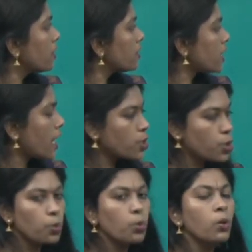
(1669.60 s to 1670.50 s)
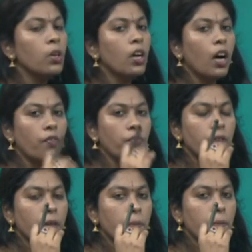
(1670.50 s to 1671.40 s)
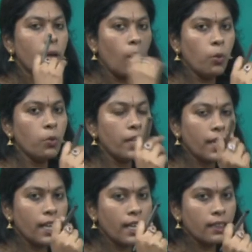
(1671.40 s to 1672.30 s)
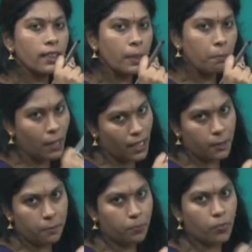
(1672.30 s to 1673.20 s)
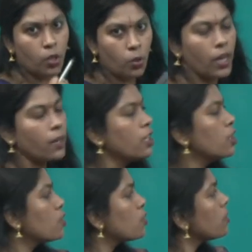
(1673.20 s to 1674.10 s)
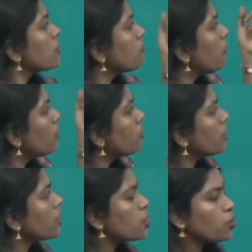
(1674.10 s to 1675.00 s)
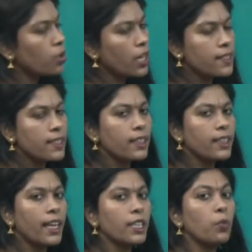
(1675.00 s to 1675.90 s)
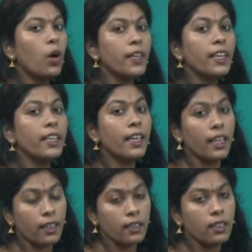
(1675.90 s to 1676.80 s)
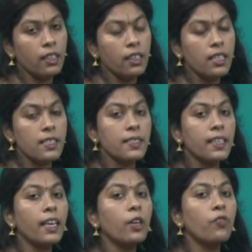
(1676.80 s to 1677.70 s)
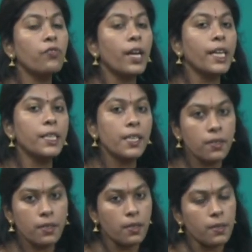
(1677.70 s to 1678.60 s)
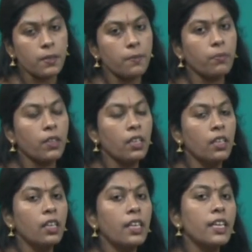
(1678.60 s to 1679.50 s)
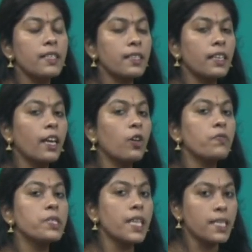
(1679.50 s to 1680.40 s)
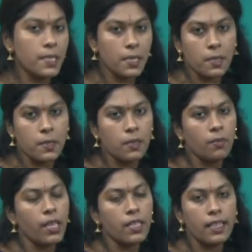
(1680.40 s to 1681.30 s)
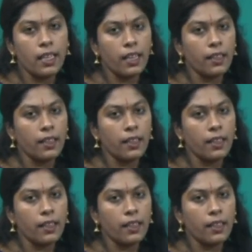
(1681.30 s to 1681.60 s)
statue of a cow ringing the bell. Okay. So this Manunidi Chola is a great warrior king. He is a king of righteousness. He is a king of justice, we can say like